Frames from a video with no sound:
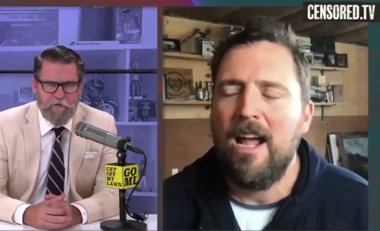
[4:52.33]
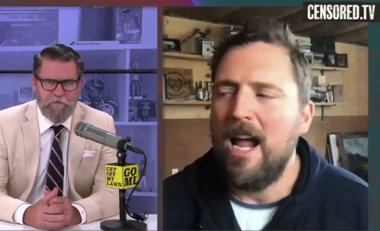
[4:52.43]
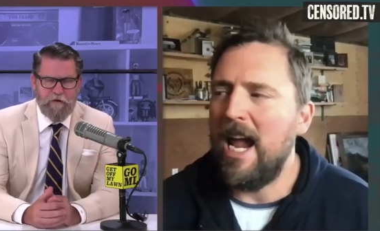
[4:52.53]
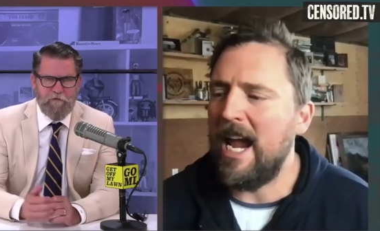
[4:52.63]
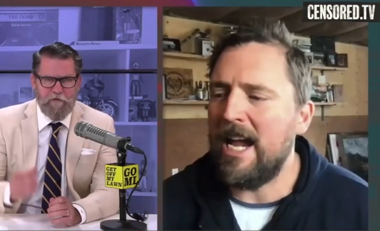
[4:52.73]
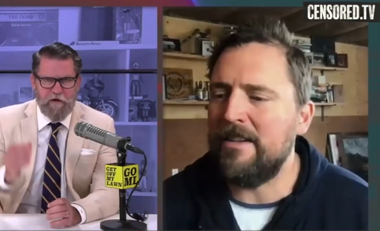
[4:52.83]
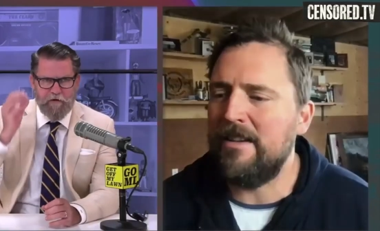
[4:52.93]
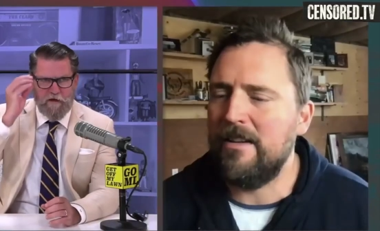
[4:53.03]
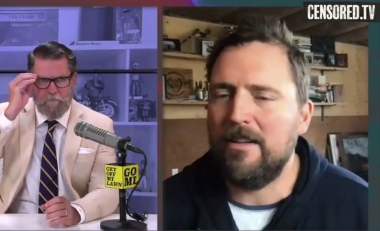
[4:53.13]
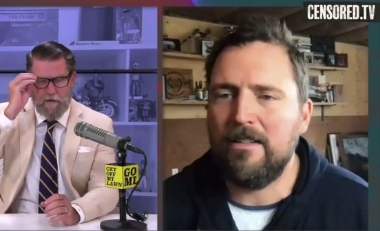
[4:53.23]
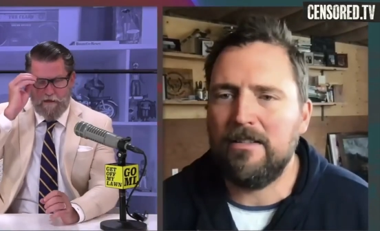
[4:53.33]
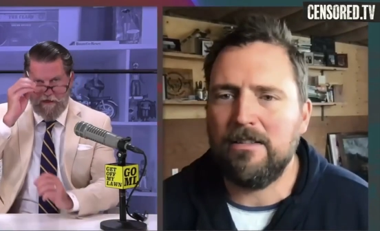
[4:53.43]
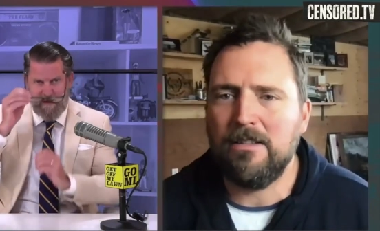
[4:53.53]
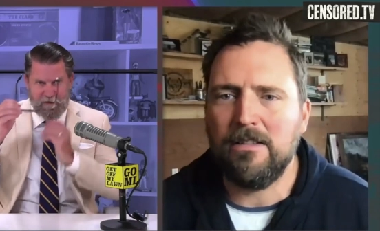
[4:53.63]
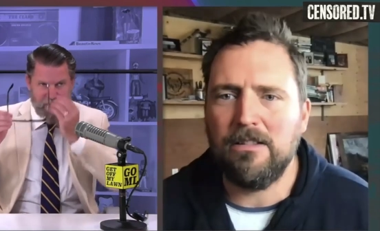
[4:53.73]
Speaker 1: they videotape my
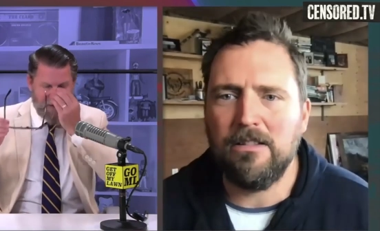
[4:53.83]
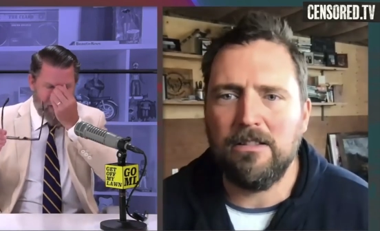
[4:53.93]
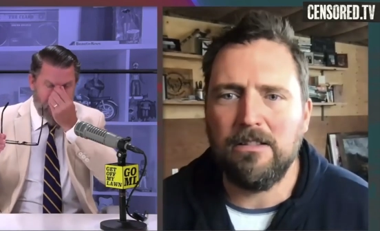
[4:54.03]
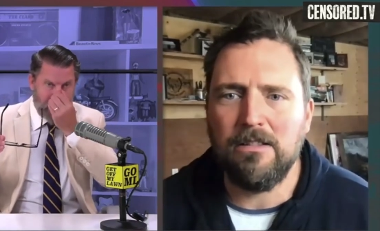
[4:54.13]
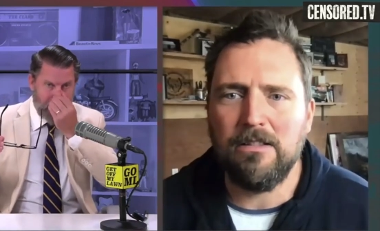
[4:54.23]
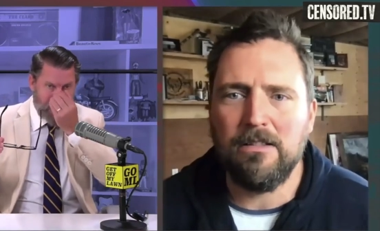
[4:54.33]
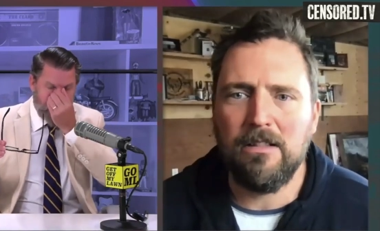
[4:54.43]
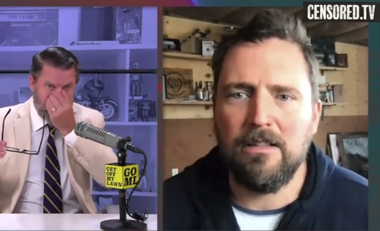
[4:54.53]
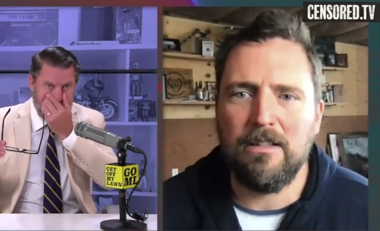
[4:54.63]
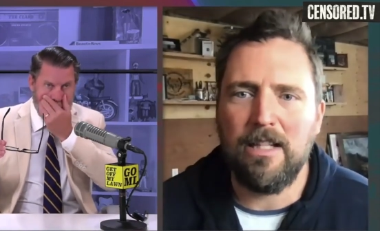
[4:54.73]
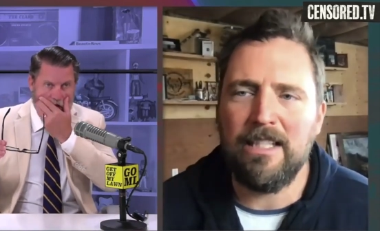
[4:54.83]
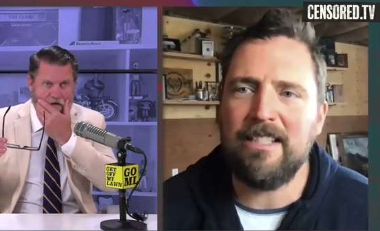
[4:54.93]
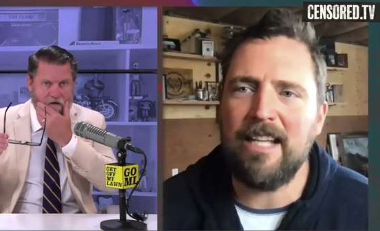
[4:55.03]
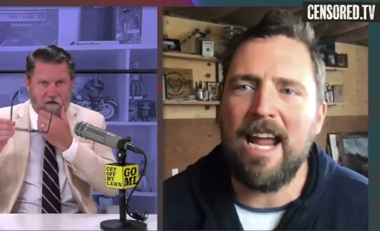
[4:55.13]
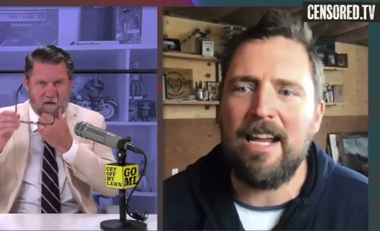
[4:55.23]
kids and take
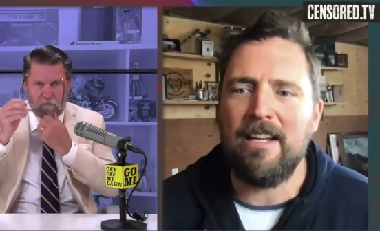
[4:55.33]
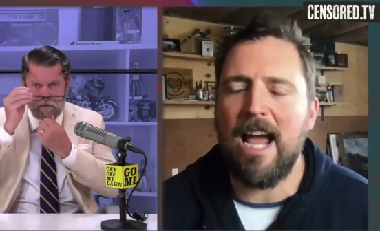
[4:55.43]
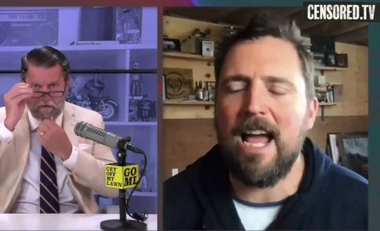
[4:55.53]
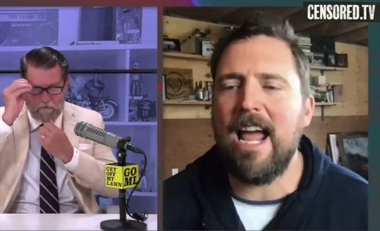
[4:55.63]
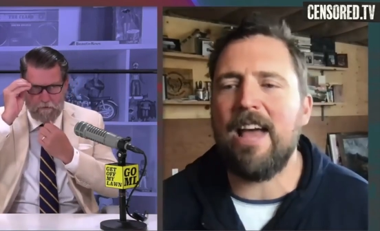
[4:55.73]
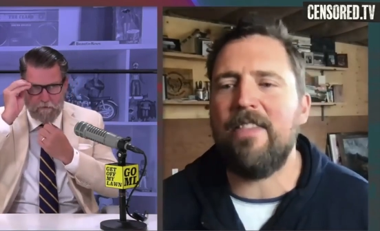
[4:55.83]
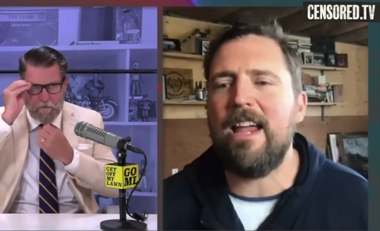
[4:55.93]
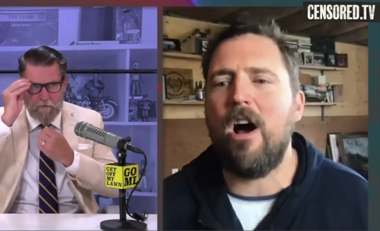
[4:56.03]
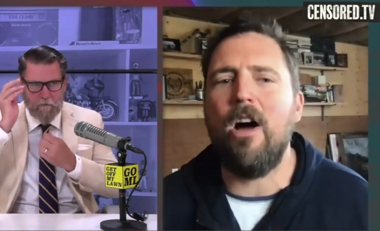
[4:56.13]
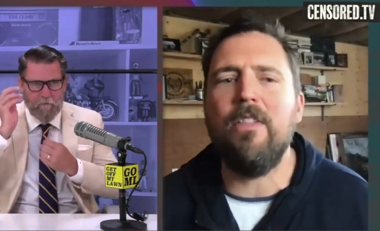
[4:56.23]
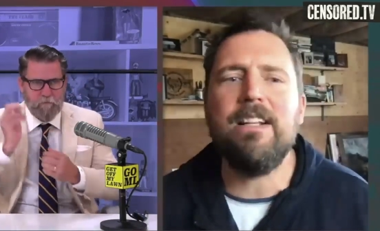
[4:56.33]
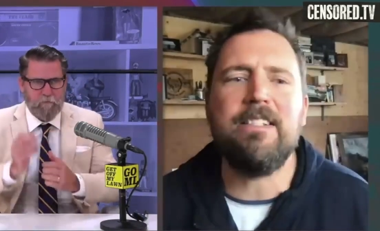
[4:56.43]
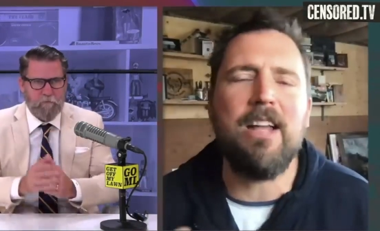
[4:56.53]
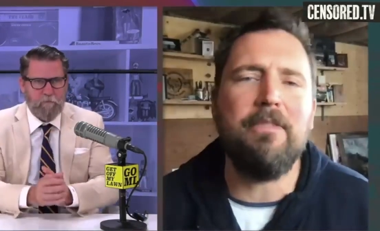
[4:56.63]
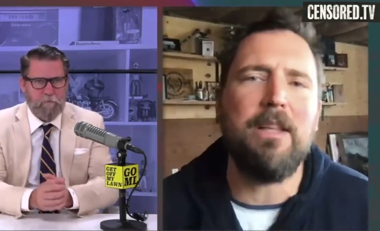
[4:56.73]
insane. pictures of them.
Speaker 2: Yeah, yeah, they all this
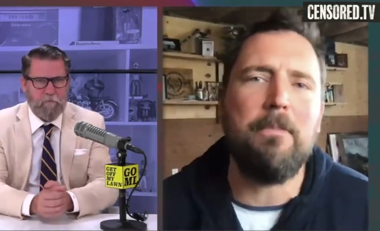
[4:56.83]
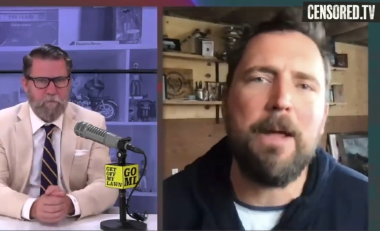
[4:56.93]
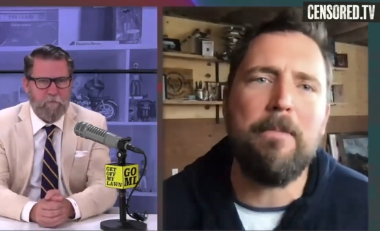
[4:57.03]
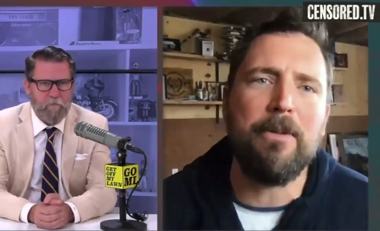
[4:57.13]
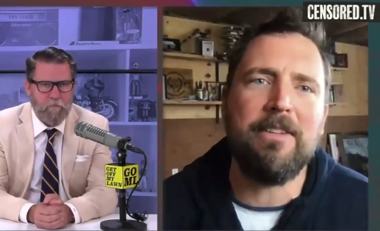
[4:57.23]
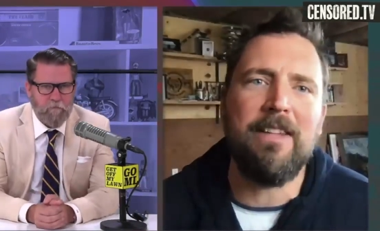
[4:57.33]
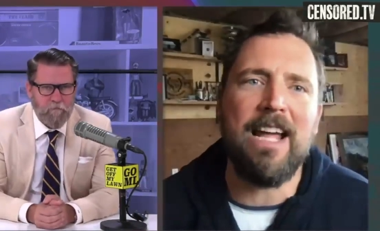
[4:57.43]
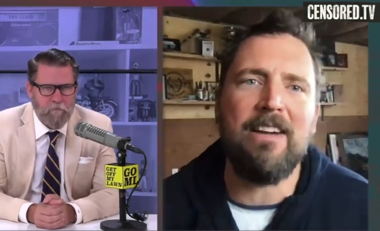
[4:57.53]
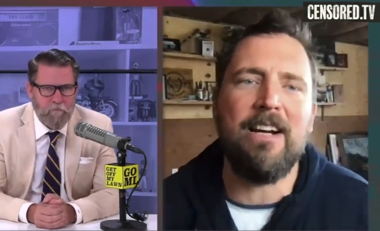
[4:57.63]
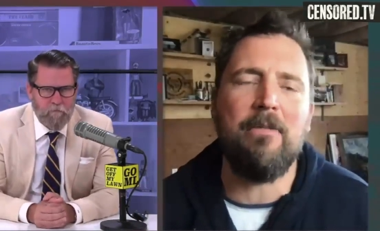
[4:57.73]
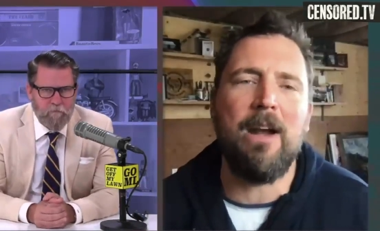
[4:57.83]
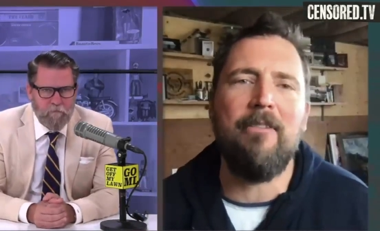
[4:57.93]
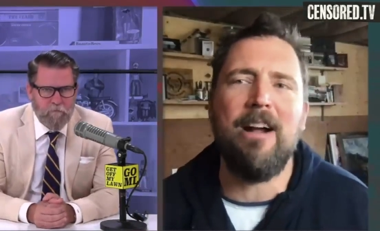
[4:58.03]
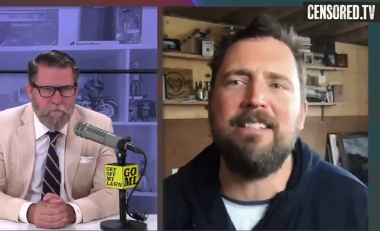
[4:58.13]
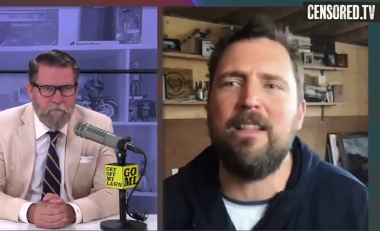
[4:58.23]
stuff that people think. Like
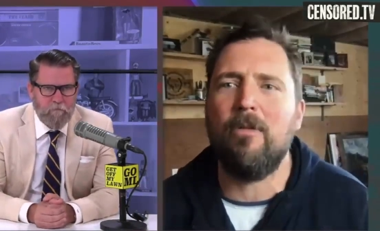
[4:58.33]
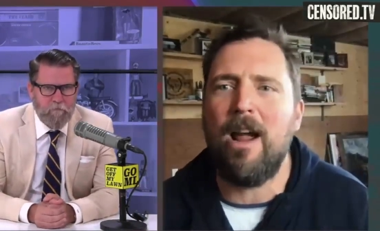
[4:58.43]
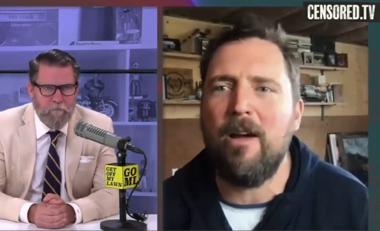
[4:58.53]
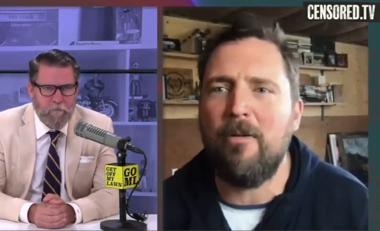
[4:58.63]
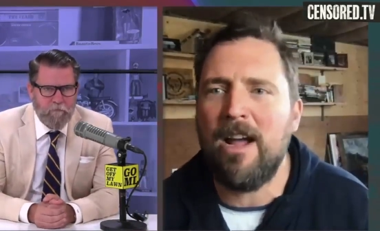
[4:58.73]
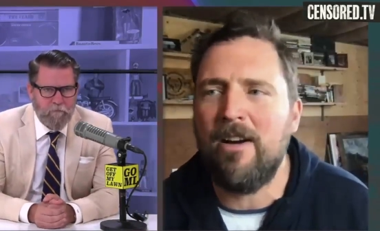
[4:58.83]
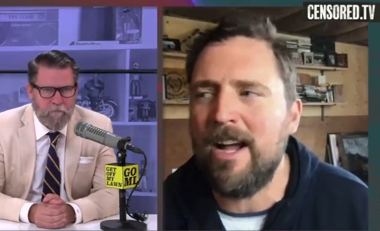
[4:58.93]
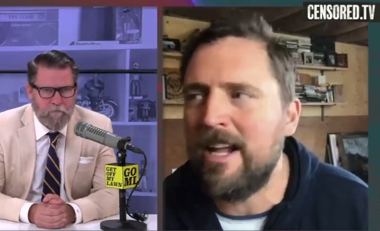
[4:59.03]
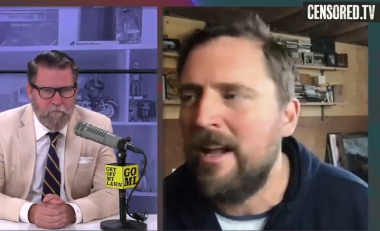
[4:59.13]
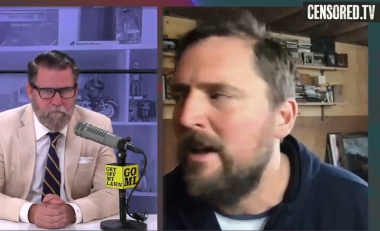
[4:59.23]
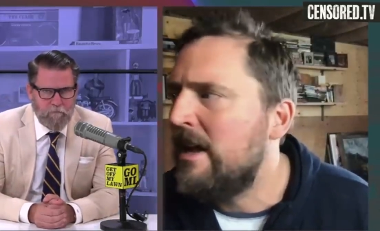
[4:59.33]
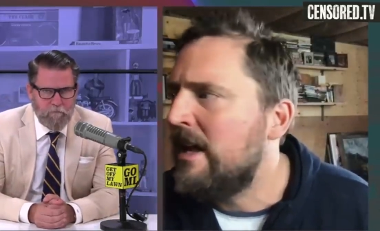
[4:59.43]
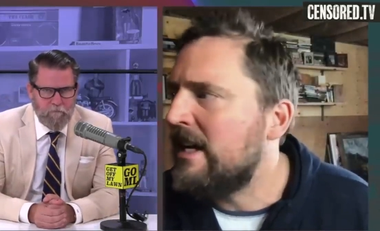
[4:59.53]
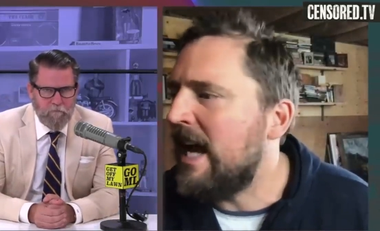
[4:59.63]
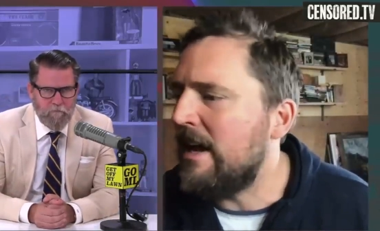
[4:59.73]
whenever I see the right wing, like
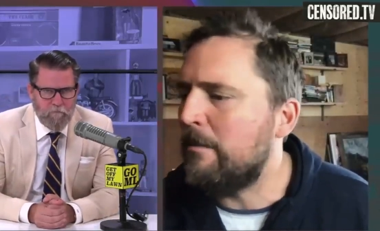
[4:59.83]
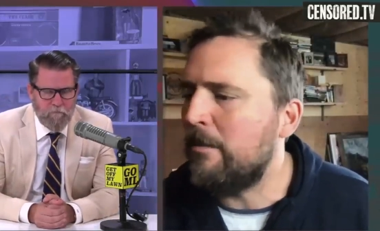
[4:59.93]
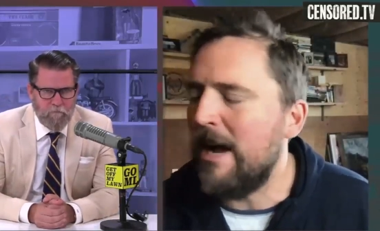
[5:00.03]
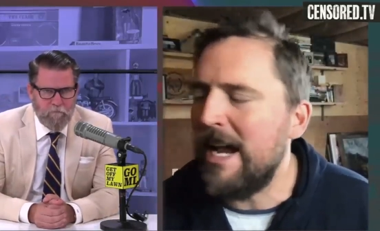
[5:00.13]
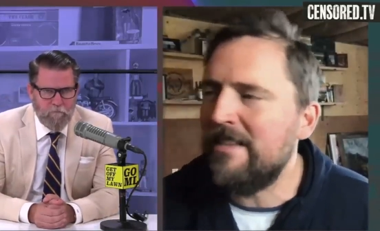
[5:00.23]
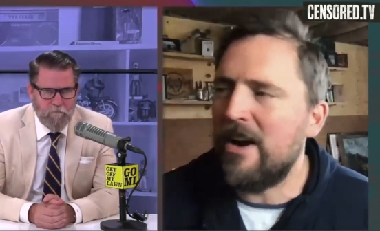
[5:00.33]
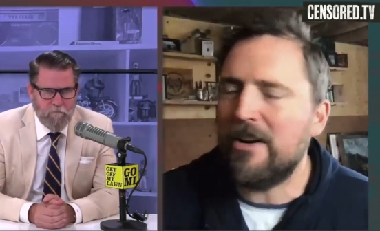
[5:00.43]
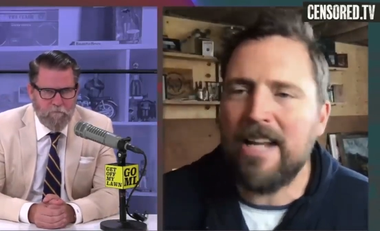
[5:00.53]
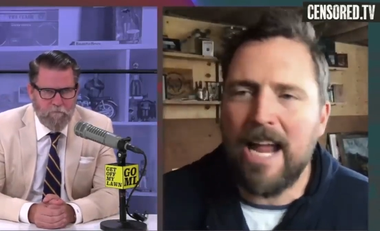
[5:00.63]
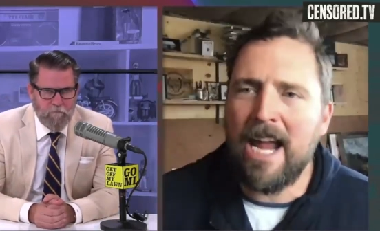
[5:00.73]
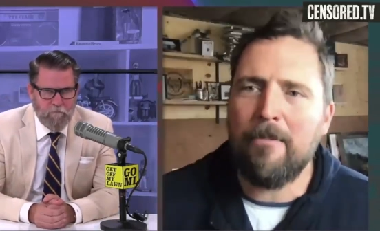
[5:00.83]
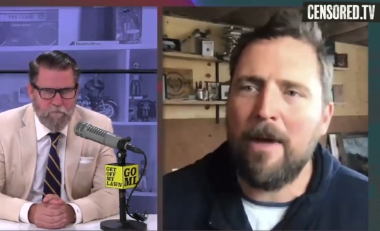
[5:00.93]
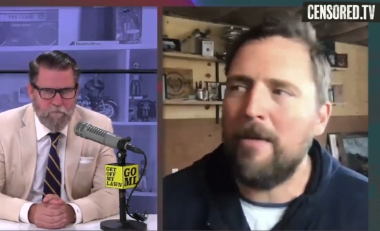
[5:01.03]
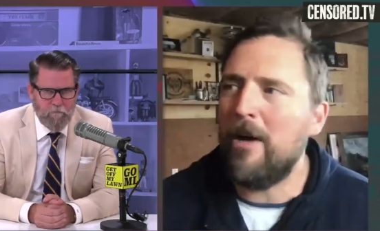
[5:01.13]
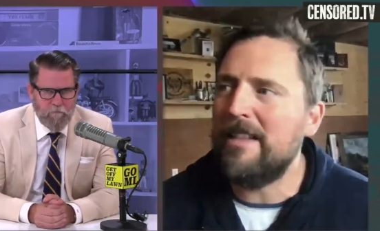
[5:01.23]
kind of playing their game.
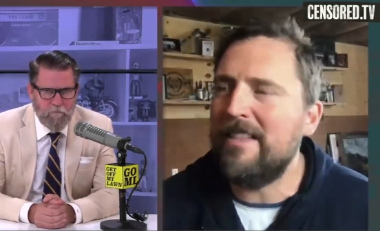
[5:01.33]
I'm like,